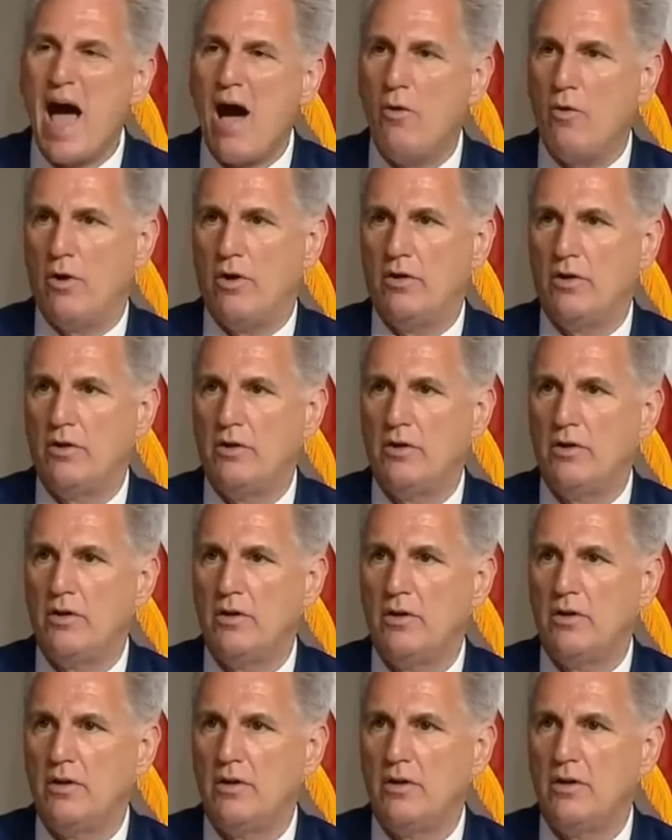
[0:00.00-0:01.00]
power.
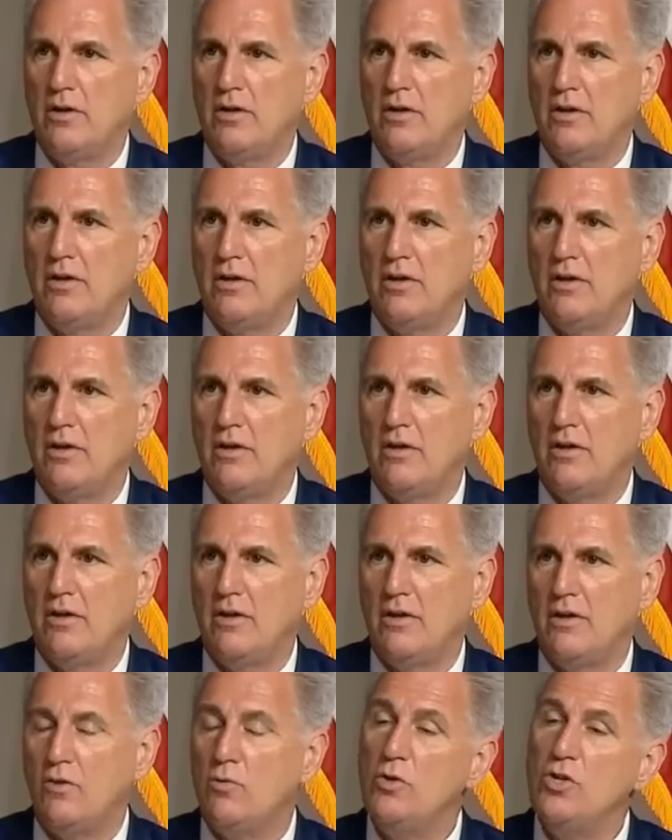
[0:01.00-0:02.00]

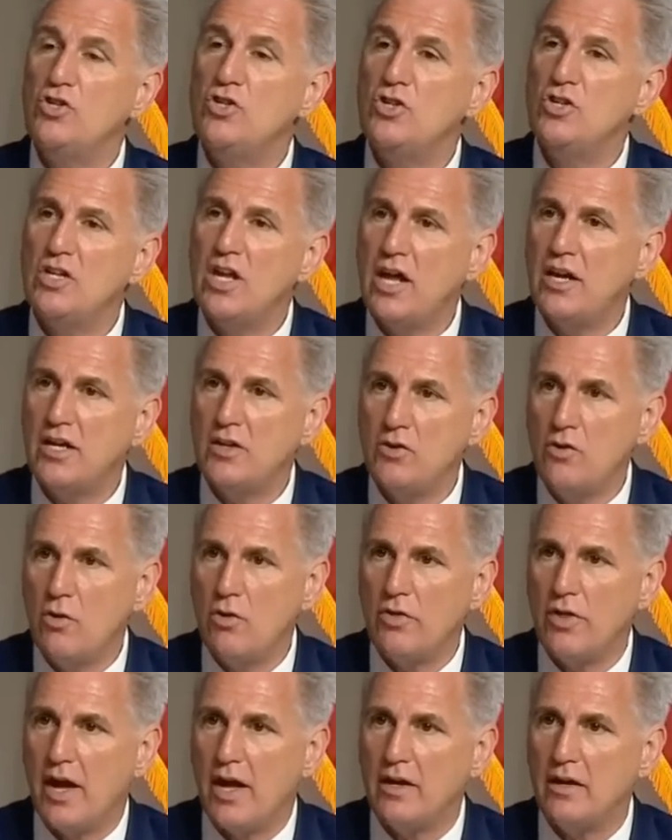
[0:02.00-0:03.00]
We should not
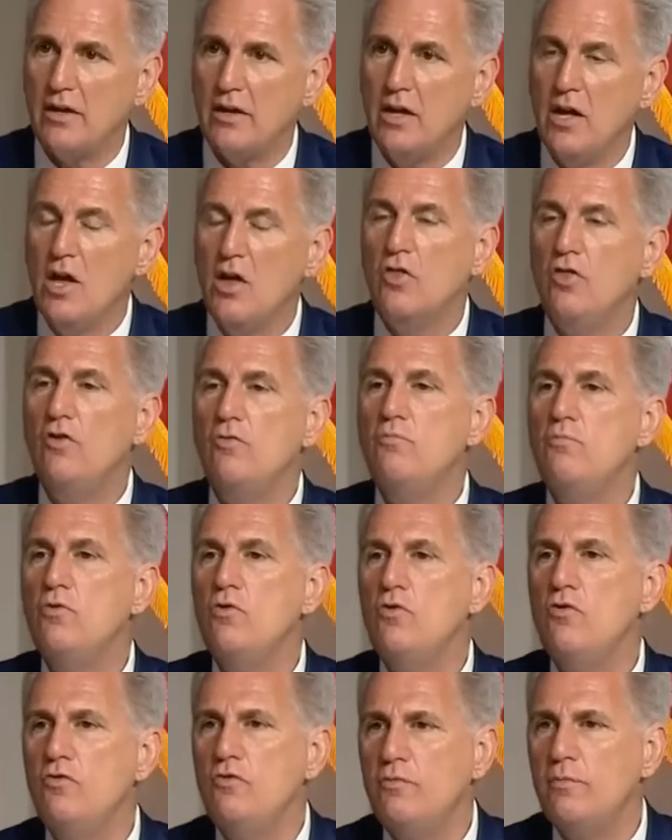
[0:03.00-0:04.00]
ignore that. The
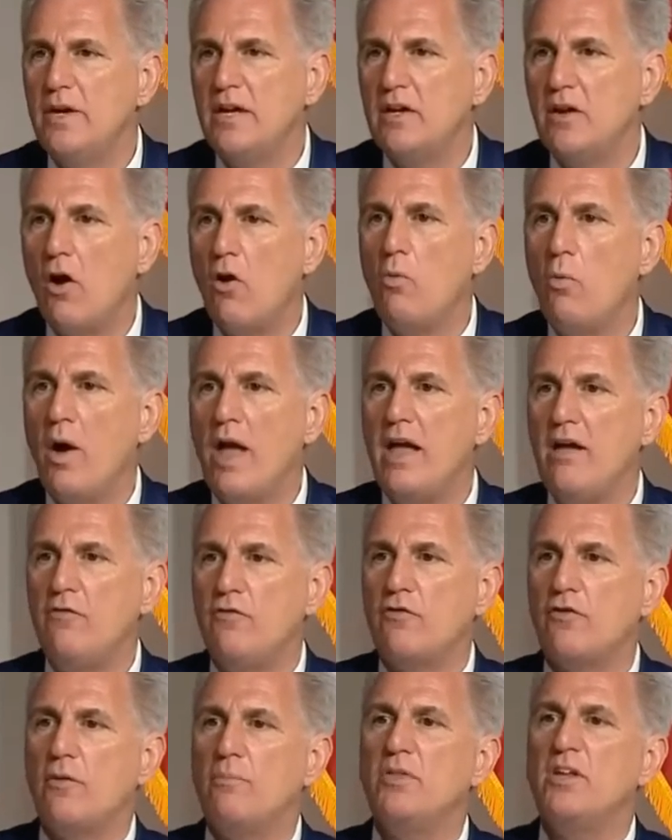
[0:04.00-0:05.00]
movement away
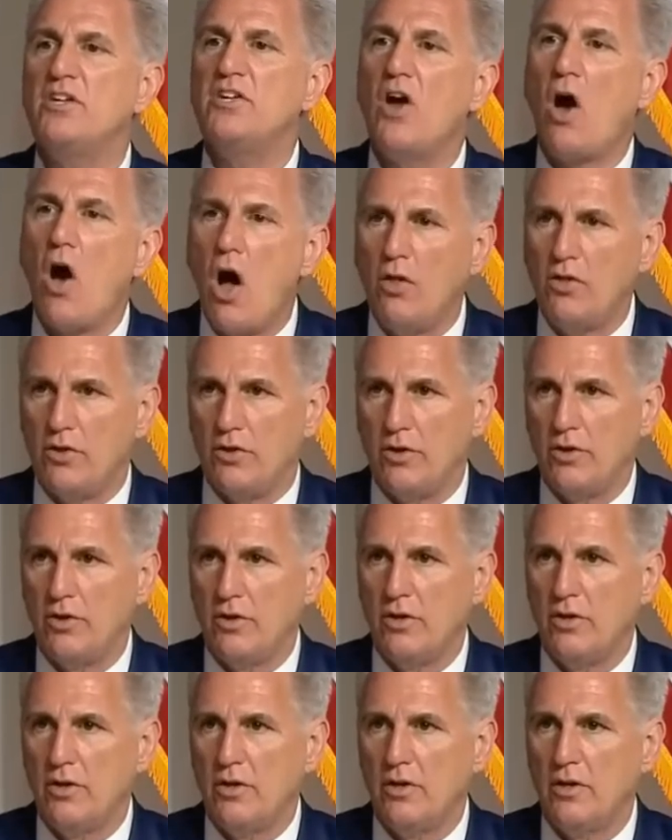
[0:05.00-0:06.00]
from the dollar.
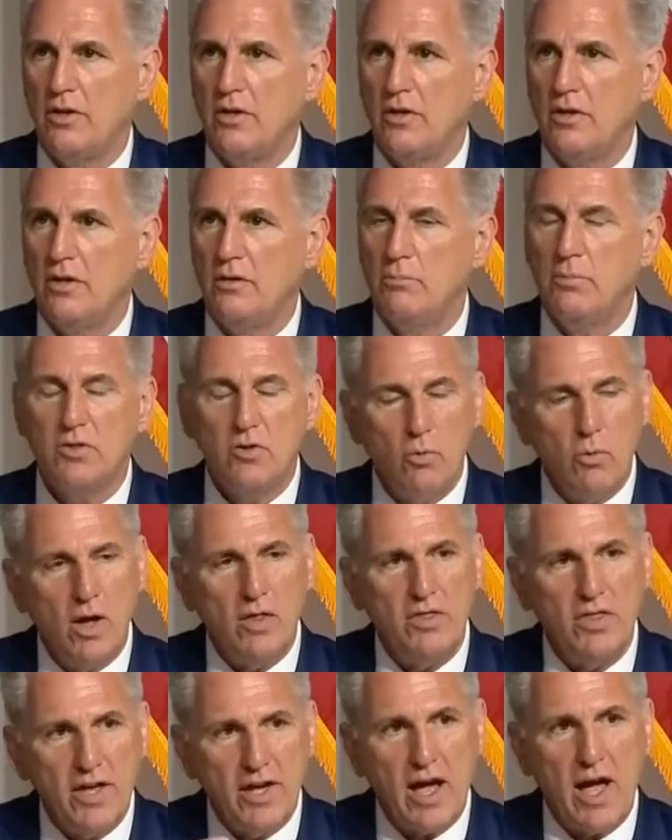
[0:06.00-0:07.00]
But the
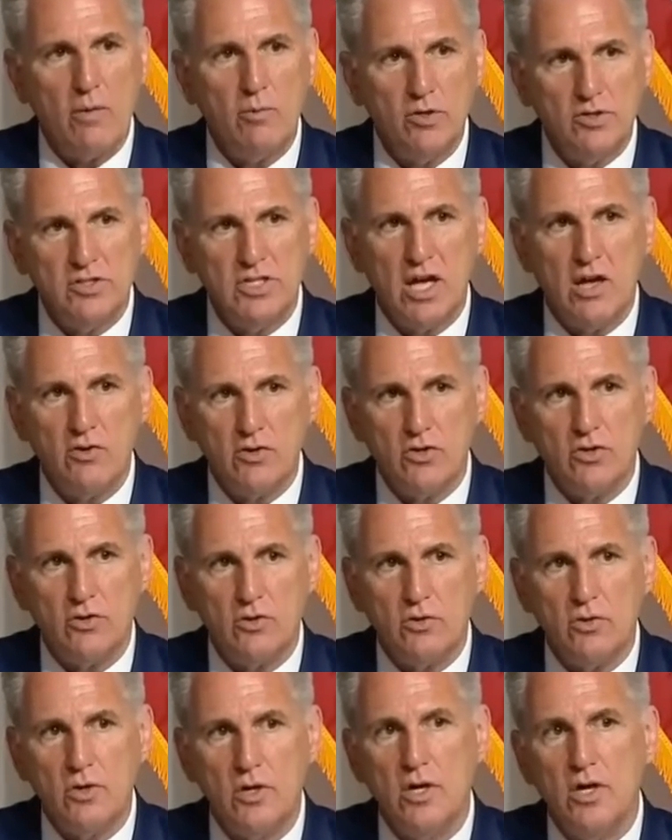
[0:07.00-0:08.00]
one thing I will tell
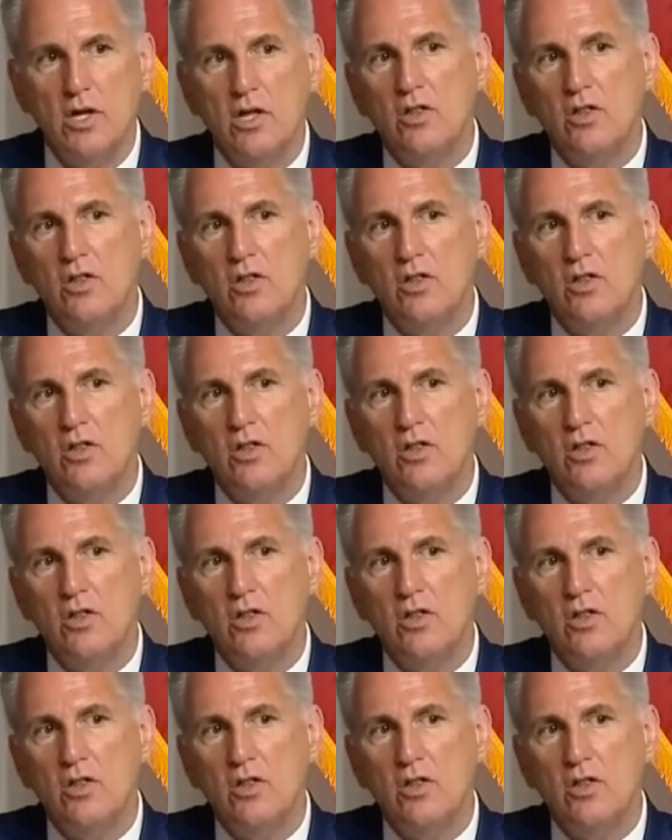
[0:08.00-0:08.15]
you,